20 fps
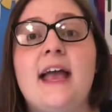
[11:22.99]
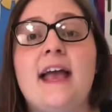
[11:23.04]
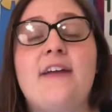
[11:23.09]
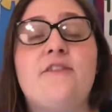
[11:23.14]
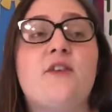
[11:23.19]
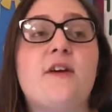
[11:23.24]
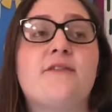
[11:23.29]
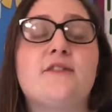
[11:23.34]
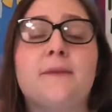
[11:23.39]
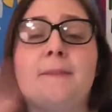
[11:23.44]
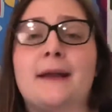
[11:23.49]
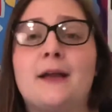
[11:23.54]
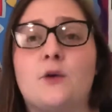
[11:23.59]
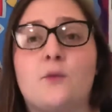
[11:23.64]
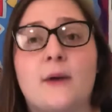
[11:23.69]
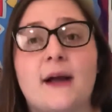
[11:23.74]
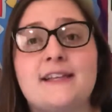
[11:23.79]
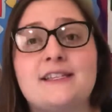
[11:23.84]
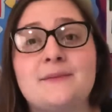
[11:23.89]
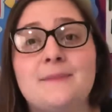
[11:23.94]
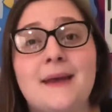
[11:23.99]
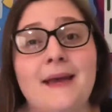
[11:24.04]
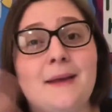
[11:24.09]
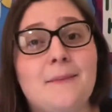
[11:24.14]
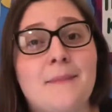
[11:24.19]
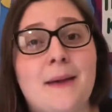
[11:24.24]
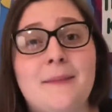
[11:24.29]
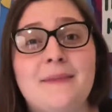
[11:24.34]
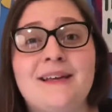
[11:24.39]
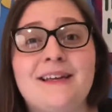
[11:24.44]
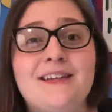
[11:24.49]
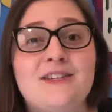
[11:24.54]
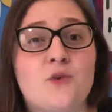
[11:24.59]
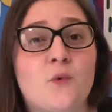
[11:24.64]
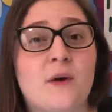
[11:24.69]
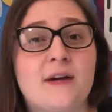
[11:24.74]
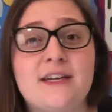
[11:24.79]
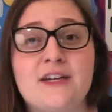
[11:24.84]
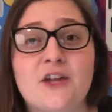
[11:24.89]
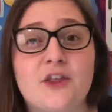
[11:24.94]
If you have to make a resume, maybe
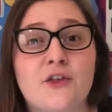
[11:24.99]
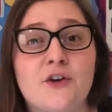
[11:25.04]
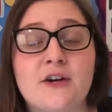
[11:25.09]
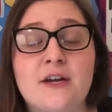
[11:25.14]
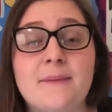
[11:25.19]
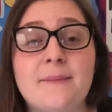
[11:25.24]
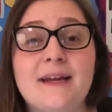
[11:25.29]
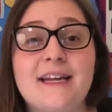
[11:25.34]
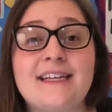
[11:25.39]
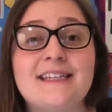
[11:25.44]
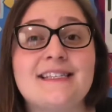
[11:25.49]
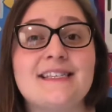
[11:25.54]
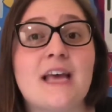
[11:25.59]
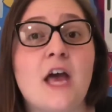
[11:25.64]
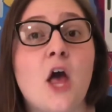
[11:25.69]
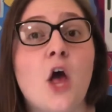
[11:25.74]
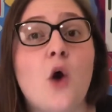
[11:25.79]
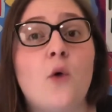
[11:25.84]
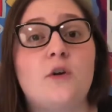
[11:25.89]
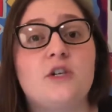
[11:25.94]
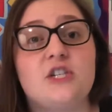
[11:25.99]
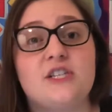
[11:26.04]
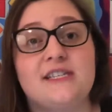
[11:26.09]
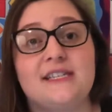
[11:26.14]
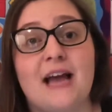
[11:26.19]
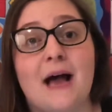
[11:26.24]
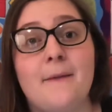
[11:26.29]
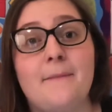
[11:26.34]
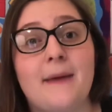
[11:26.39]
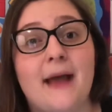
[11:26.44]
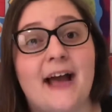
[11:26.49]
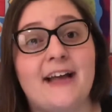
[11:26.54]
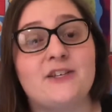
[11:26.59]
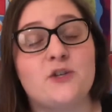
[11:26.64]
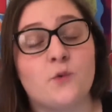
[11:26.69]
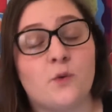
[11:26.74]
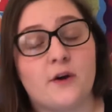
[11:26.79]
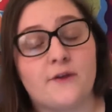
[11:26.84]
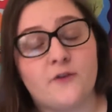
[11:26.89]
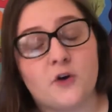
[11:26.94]
20 to 30 minutes, which is not bad
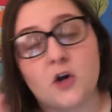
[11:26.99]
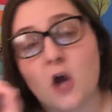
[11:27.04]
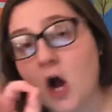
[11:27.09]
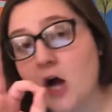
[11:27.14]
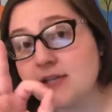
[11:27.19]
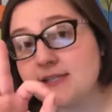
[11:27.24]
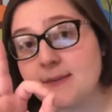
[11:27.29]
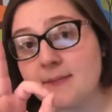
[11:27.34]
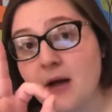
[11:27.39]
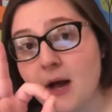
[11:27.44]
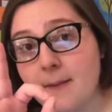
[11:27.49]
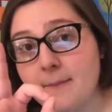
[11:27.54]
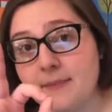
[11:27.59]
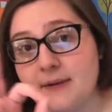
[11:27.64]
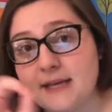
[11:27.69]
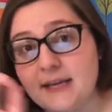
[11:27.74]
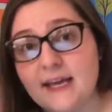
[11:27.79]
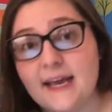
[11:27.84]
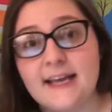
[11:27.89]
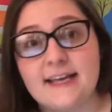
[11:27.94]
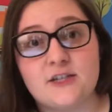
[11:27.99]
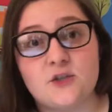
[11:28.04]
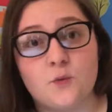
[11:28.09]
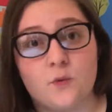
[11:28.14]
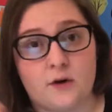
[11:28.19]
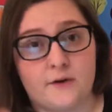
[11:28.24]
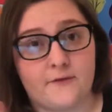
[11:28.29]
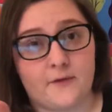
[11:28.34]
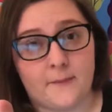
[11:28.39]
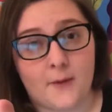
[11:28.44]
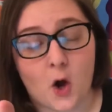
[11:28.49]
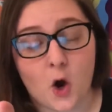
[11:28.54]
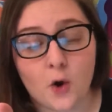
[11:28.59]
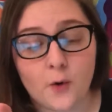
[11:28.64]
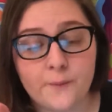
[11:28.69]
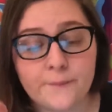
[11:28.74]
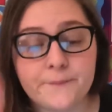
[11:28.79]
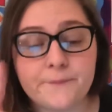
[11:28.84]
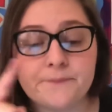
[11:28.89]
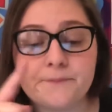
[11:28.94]
to work for an awesome company and get to work from
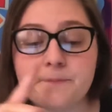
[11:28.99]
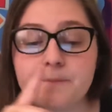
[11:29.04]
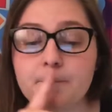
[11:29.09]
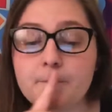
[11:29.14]
home.